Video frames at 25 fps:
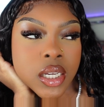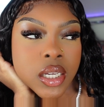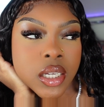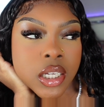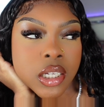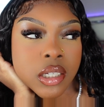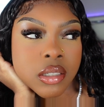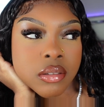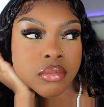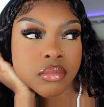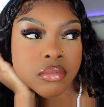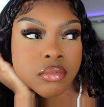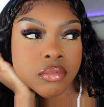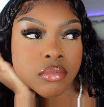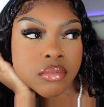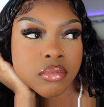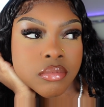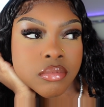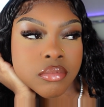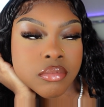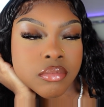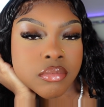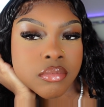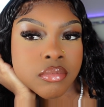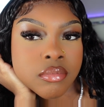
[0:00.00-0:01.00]

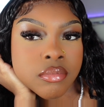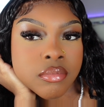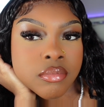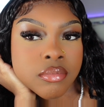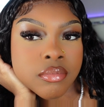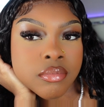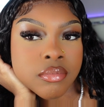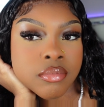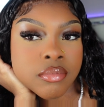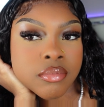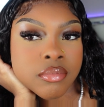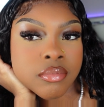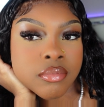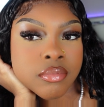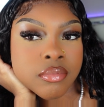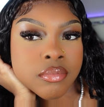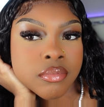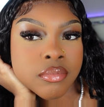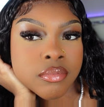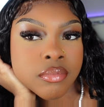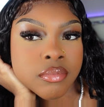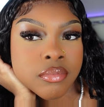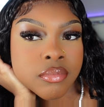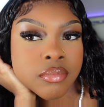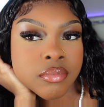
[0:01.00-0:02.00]

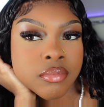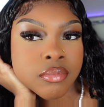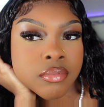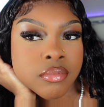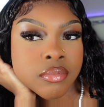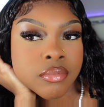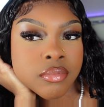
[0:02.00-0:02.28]
Nobody speaks.